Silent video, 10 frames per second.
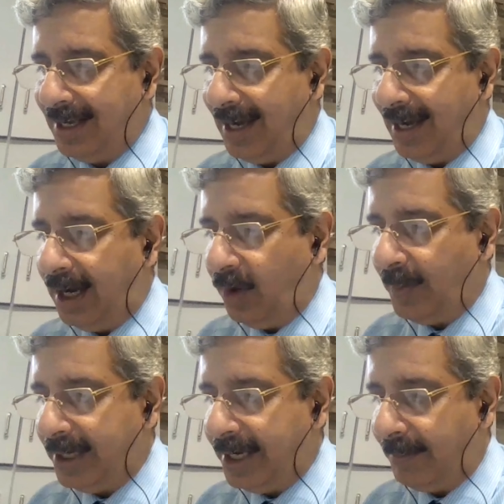How
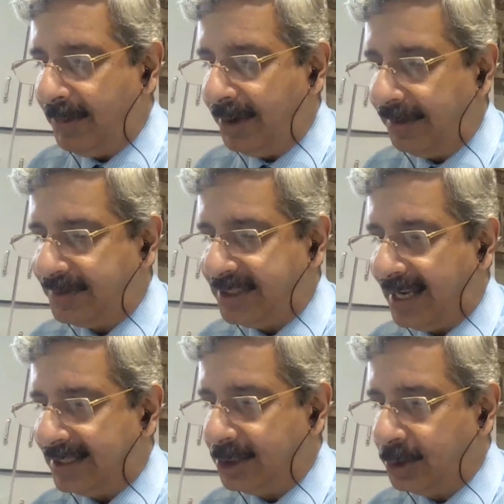many number of
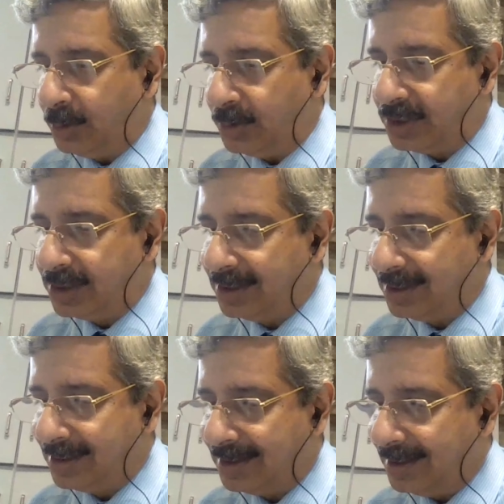tags used?
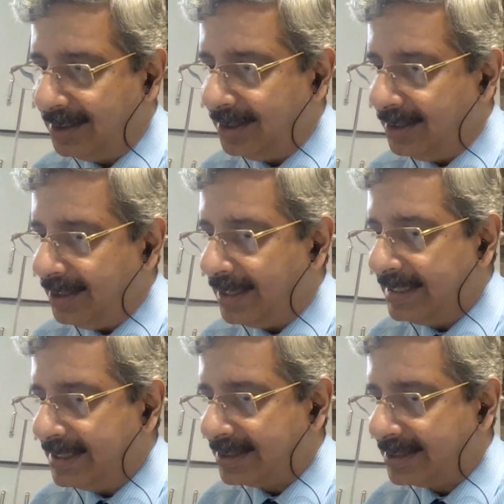
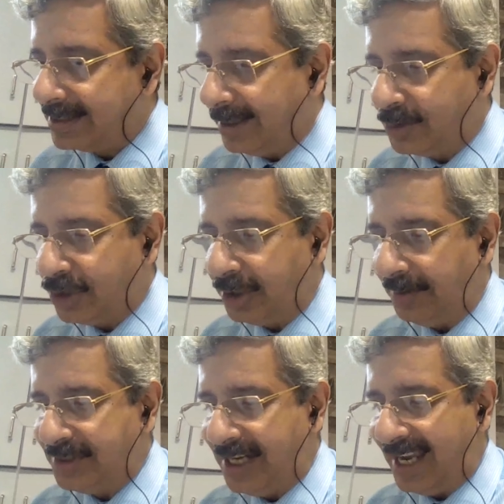Least consumption
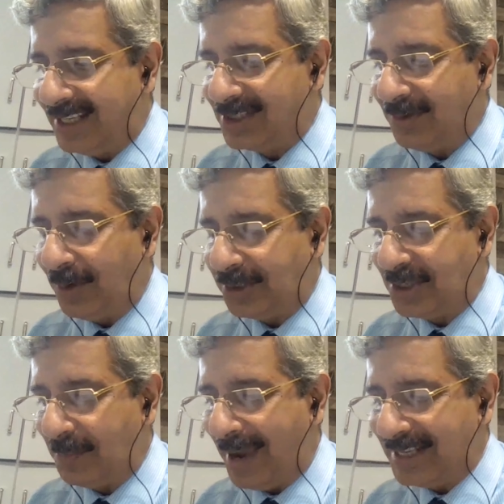of tags? What is
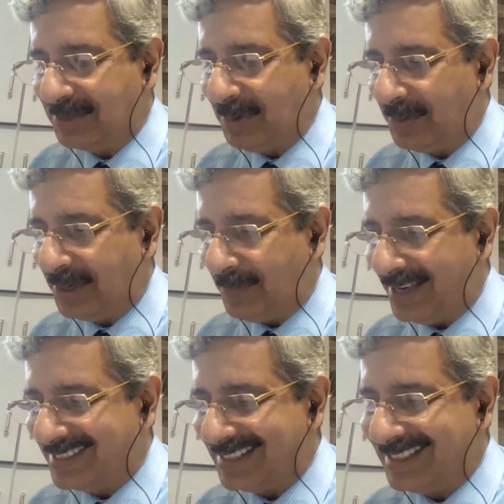the maximum
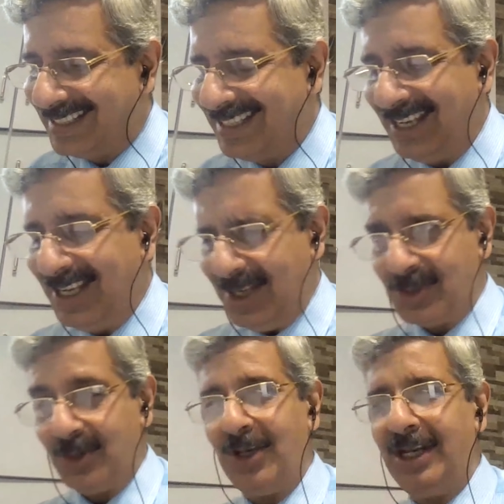capacity?
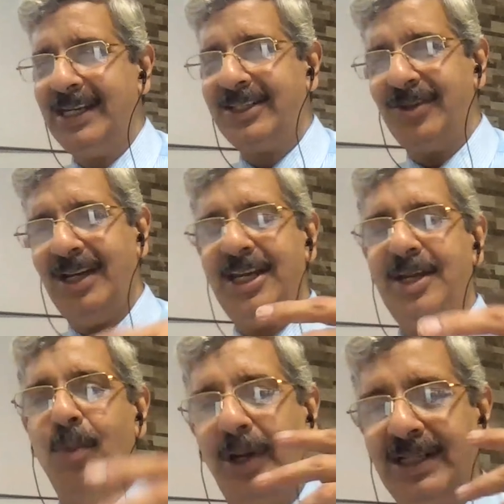So now literally
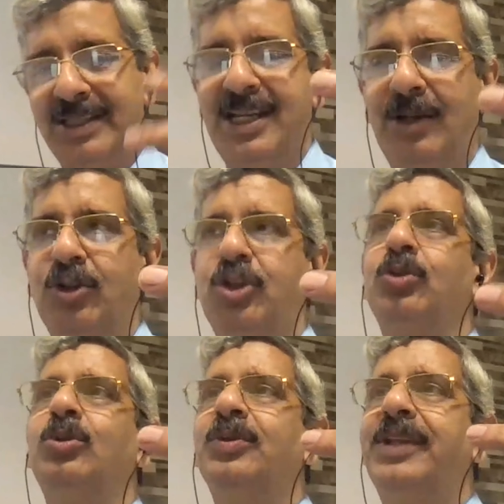it boils down
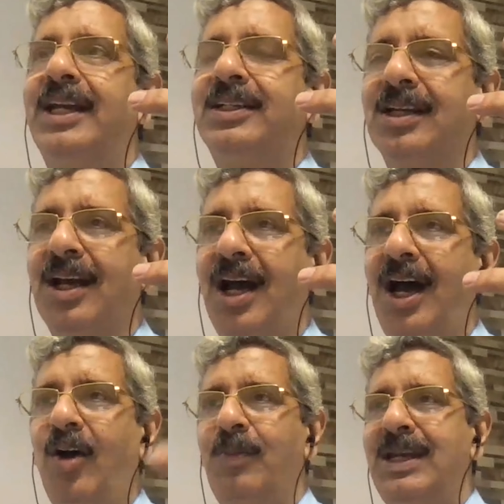to that
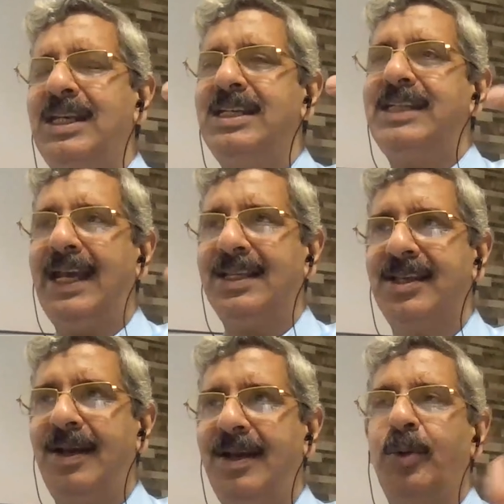how many tags
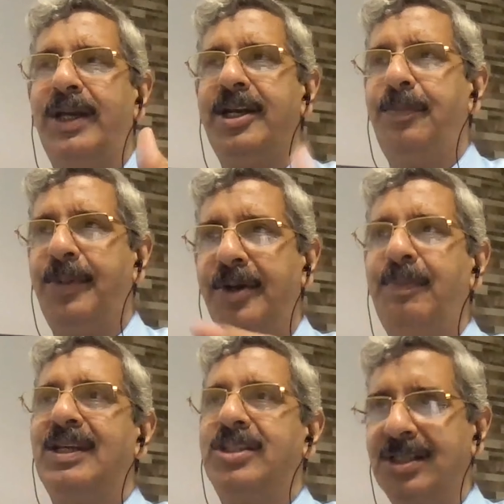are provided per
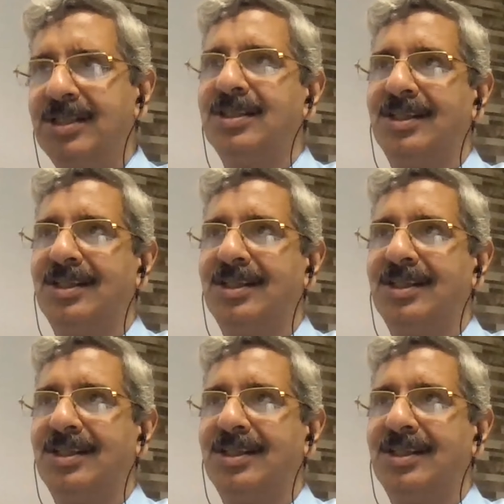patient,